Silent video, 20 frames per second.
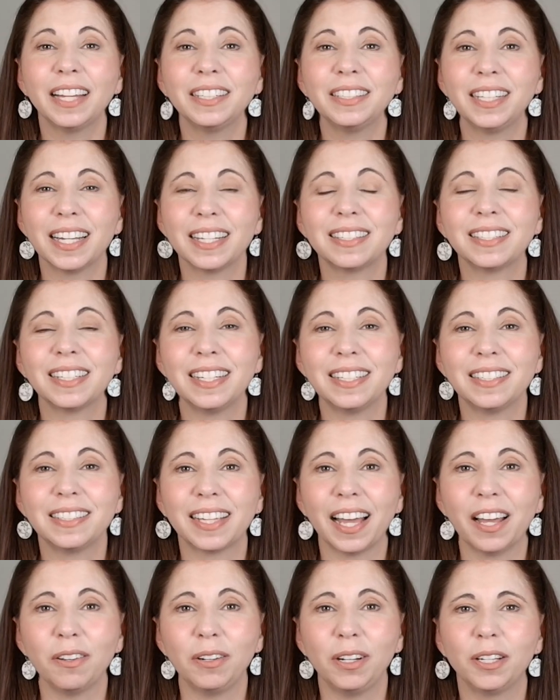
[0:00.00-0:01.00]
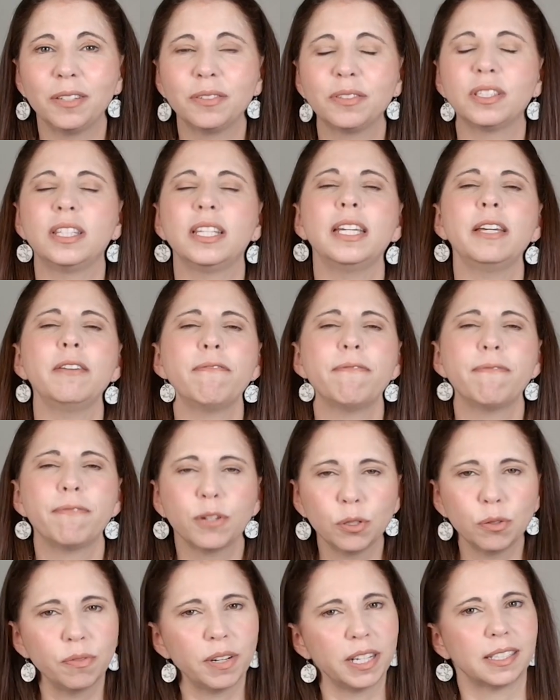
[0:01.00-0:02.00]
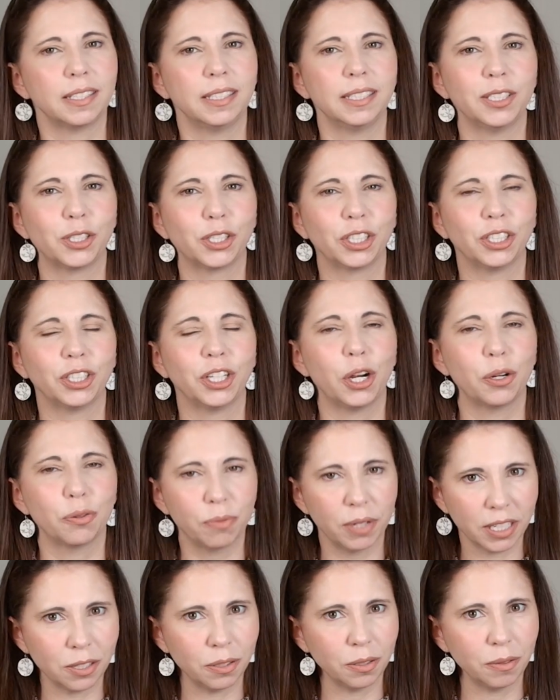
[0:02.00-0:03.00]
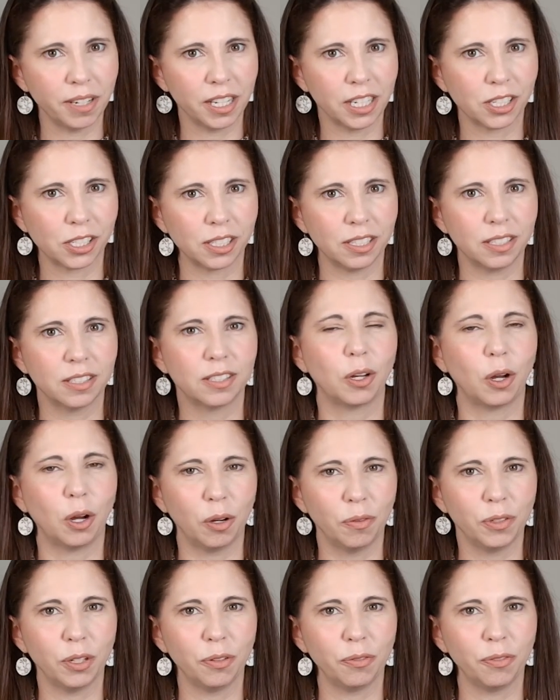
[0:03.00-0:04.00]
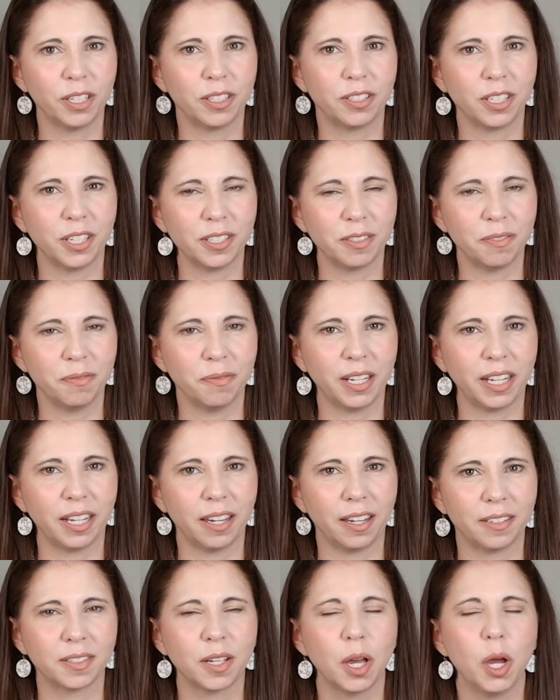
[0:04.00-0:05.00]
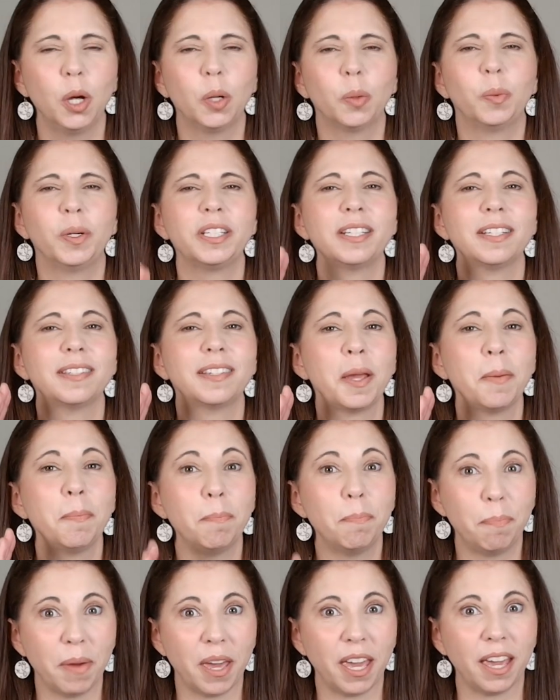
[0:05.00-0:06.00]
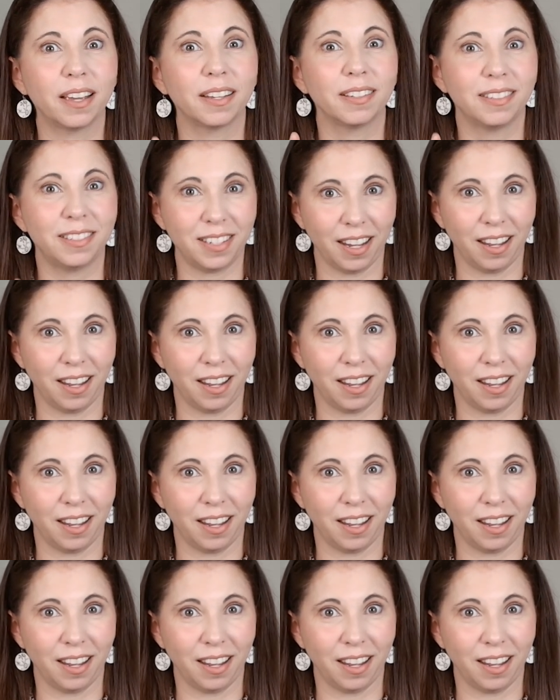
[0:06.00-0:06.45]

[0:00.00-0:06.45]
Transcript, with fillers: And yes, it downloads the full resolution original versions of your photos and videos, which is a big